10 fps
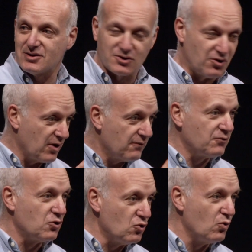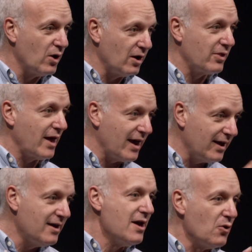ask, you know, if you were
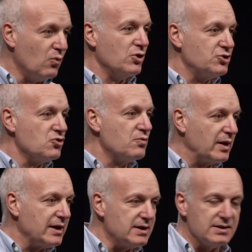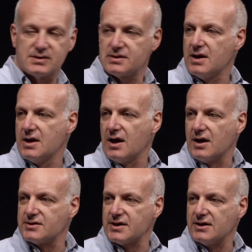there, would you please
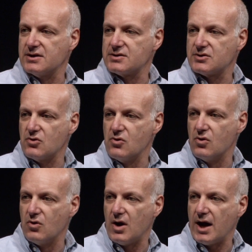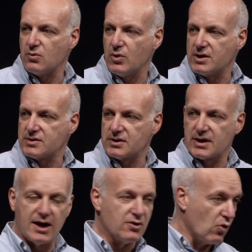send us your eyewitness
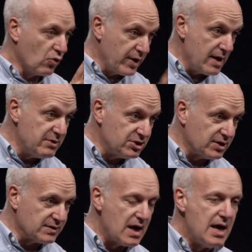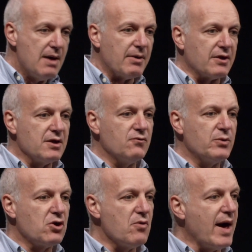account or the images? But I think if
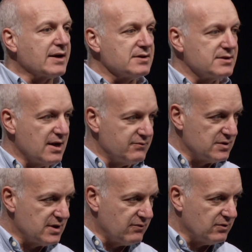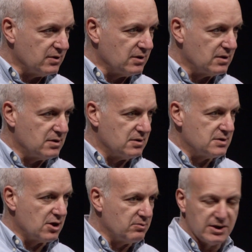we go back to 7/7, the
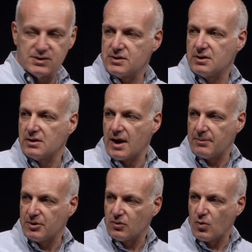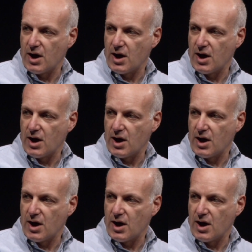terrible incident that happened a